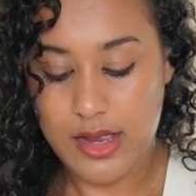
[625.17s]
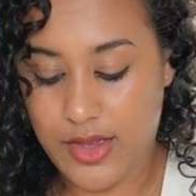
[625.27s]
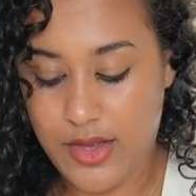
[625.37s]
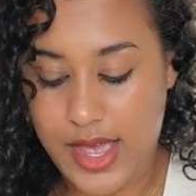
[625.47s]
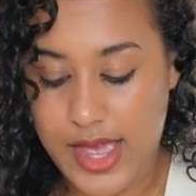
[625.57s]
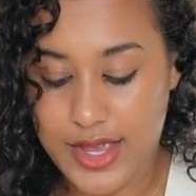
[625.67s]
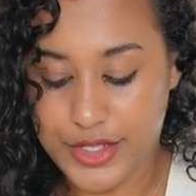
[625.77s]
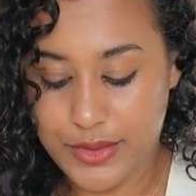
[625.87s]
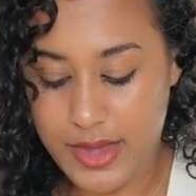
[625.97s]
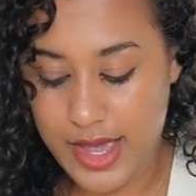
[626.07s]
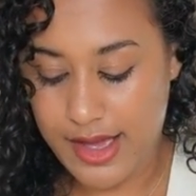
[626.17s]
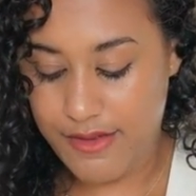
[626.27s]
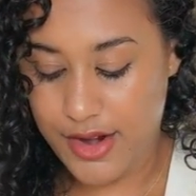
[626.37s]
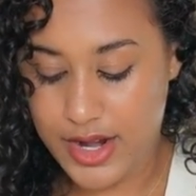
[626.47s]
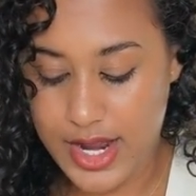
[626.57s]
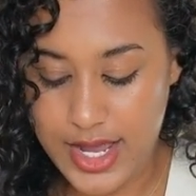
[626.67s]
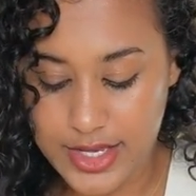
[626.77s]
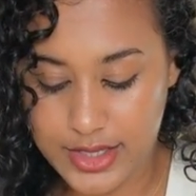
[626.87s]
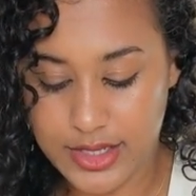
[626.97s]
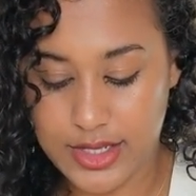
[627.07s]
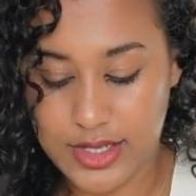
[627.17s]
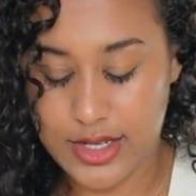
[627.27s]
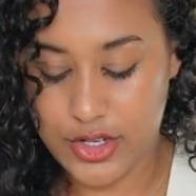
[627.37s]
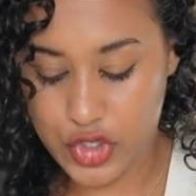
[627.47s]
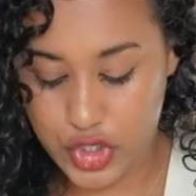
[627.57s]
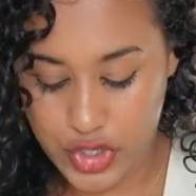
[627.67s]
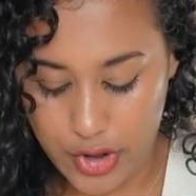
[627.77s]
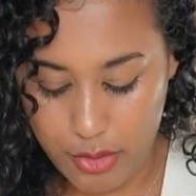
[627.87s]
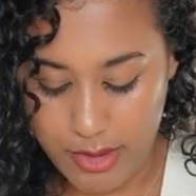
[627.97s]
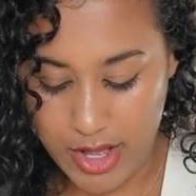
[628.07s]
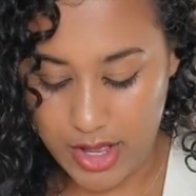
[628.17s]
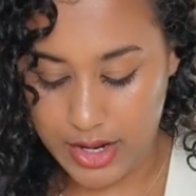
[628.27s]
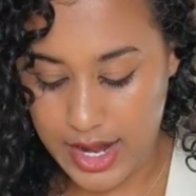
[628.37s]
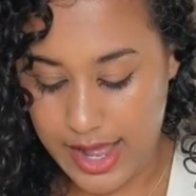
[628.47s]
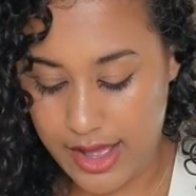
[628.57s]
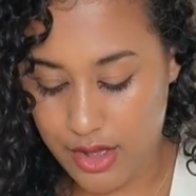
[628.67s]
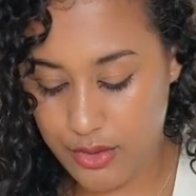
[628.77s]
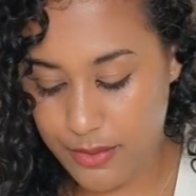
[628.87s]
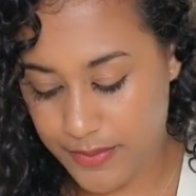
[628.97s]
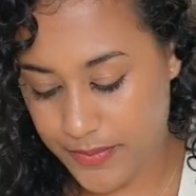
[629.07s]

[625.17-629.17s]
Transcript: Okay, so we have our nice dough ball now